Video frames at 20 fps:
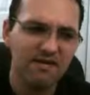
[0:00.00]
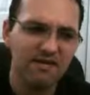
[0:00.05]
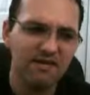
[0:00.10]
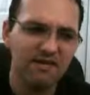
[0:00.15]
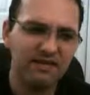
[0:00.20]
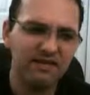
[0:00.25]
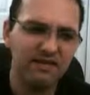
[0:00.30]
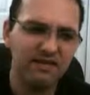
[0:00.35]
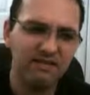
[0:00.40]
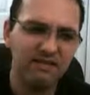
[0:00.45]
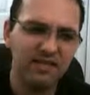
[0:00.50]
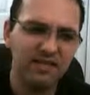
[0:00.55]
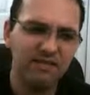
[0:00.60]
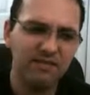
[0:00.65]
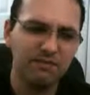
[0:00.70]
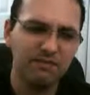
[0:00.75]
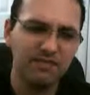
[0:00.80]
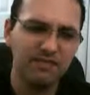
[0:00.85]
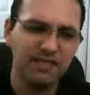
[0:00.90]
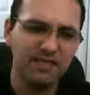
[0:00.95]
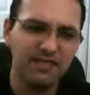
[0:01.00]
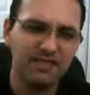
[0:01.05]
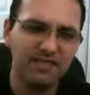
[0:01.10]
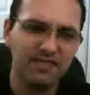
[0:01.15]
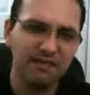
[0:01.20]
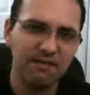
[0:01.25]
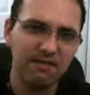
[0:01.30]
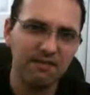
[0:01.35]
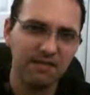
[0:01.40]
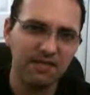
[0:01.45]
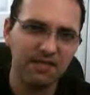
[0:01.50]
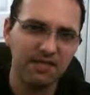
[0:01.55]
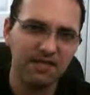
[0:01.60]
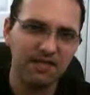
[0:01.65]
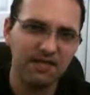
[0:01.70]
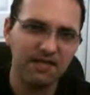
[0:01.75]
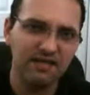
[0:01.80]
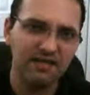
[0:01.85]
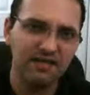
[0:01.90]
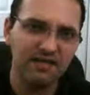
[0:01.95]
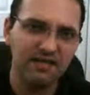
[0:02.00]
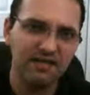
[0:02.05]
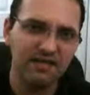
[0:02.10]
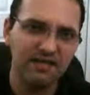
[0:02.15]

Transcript: there must be something